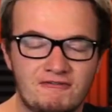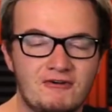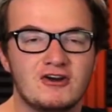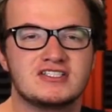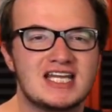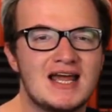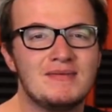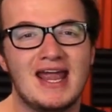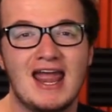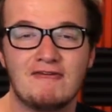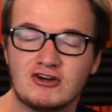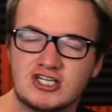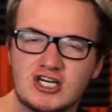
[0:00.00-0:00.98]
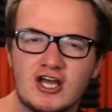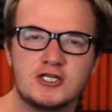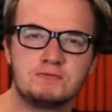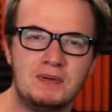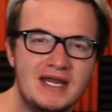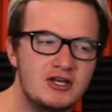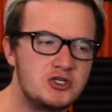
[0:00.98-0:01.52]
The first time I ever saw
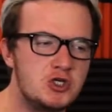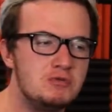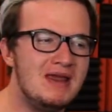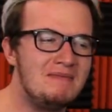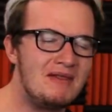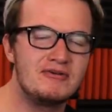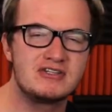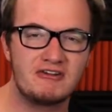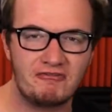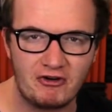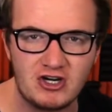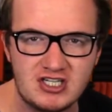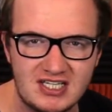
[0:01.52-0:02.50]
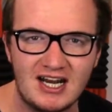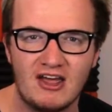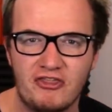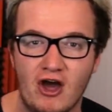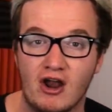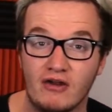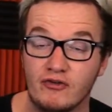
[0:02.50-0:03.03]
this Pikachu meme, that was the first thing I
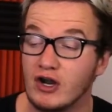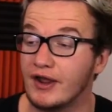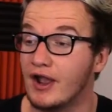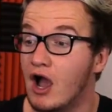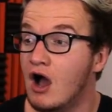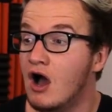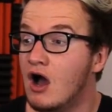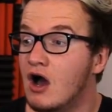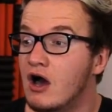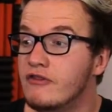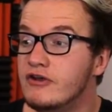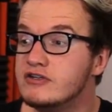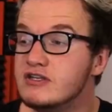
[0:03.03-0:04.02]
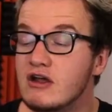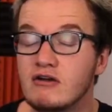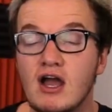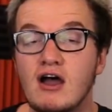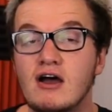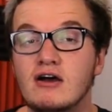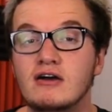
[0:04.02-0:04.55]
thought of. You're like, oh, there's no
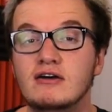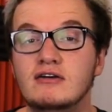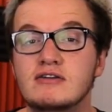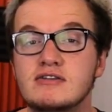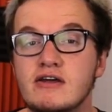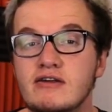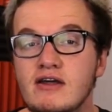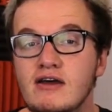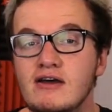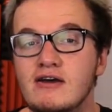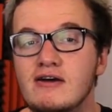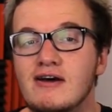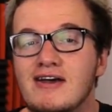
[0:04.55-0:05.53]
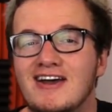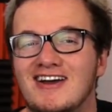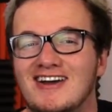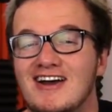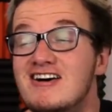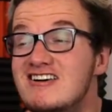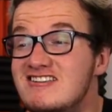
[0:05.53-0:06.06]
ghost, oh no,
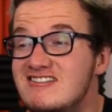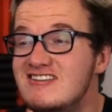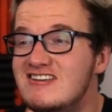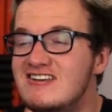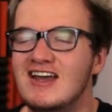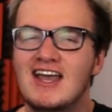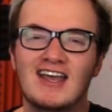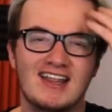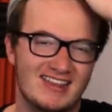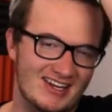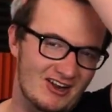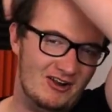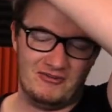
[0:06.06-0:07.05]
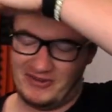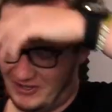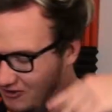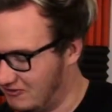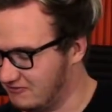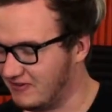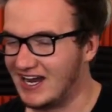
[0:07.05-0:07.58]
oh no. The
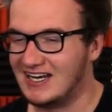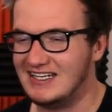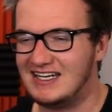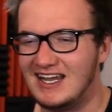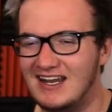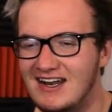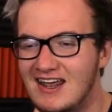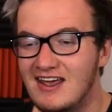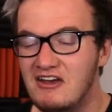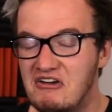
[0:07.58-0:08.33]
little vine kid,